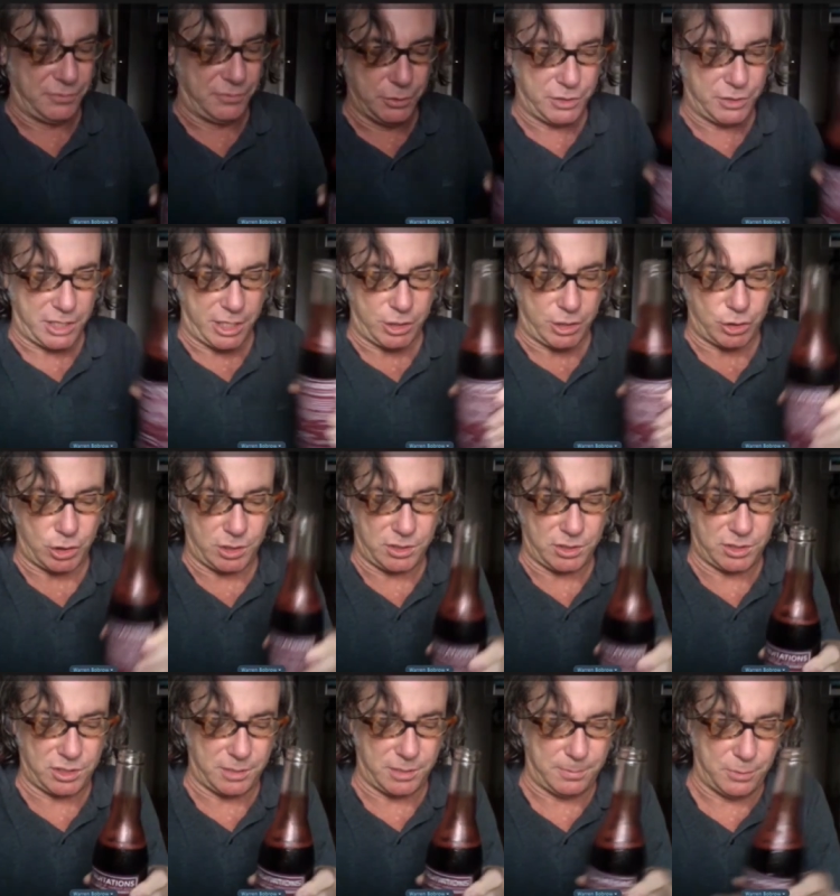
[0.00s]
Fruitation
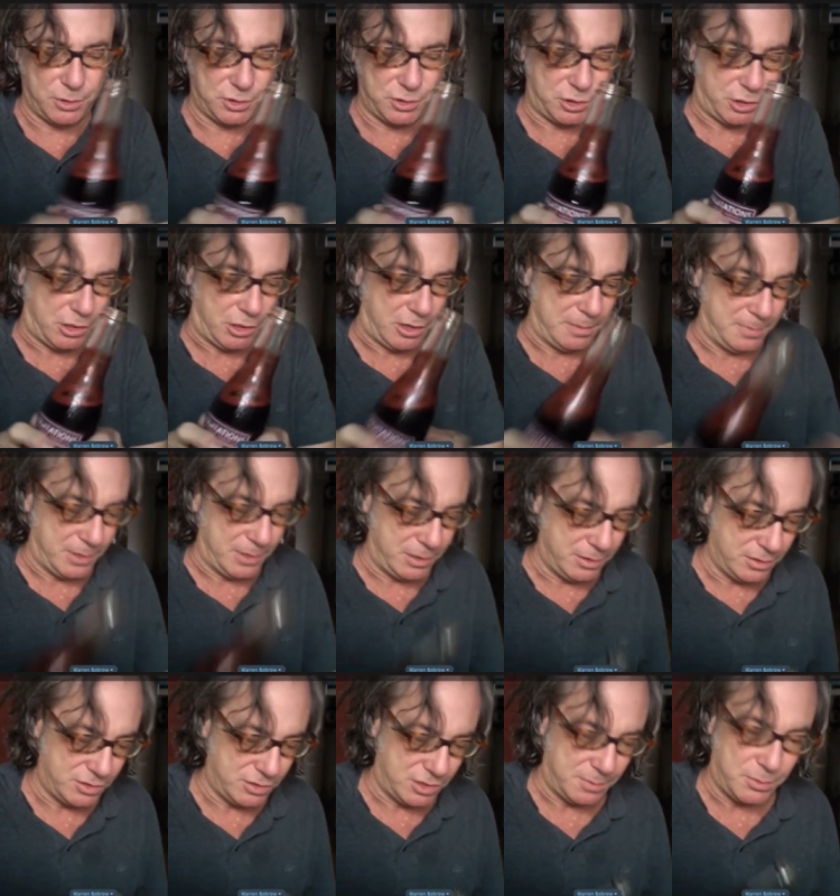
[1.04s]
simple syrup
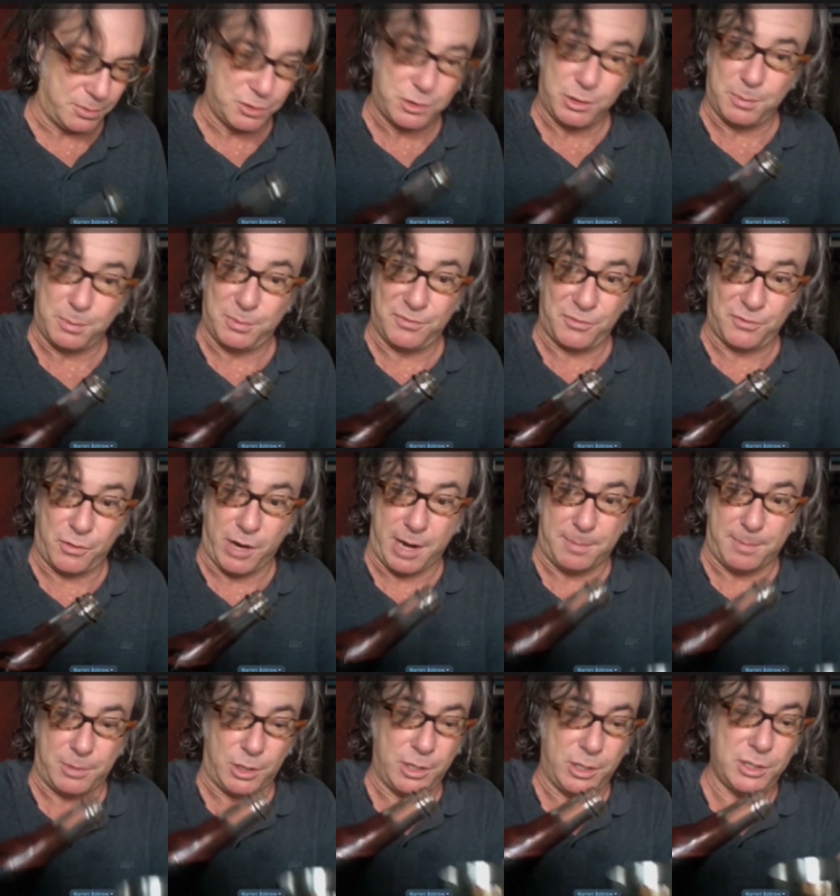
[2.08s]
in, simple syrup of
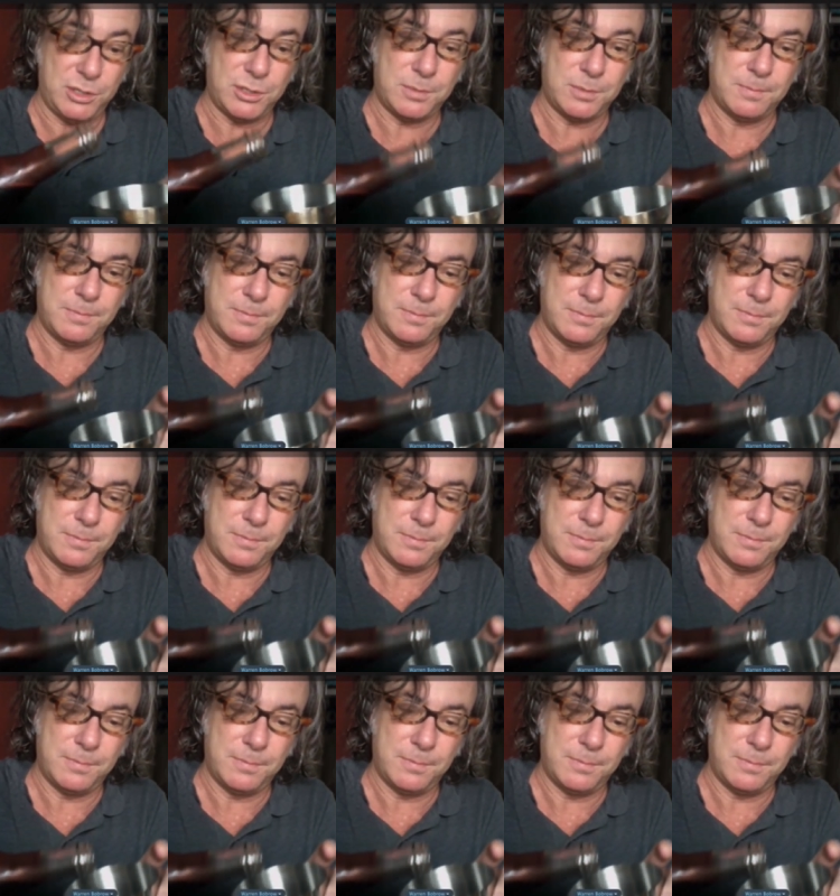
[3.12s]
cranberries.